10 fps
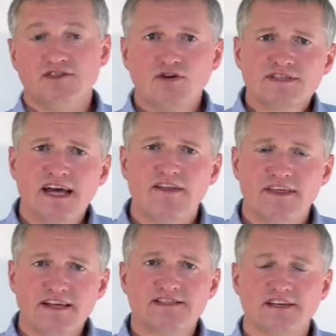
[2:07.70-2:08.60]
a whole set of
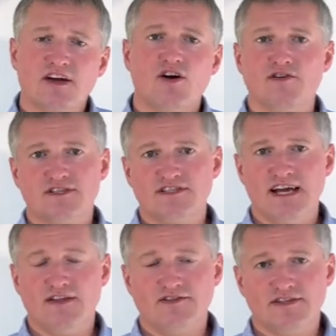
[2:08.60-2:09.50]
things that can cause us
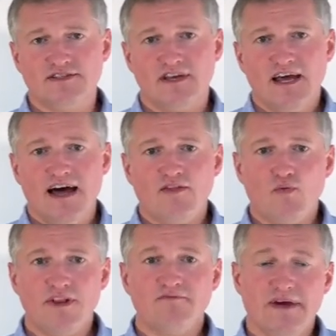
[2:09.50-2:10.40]
challenges, and the
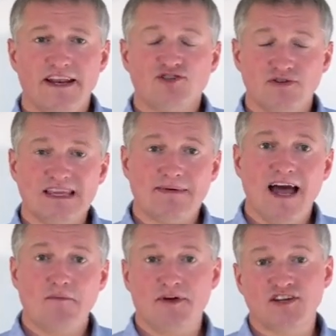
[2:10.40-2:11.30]
Wheel of Pain is really about
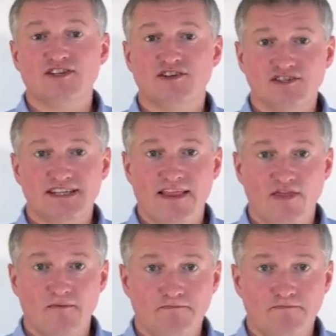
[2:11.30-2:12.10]
helping us understand them.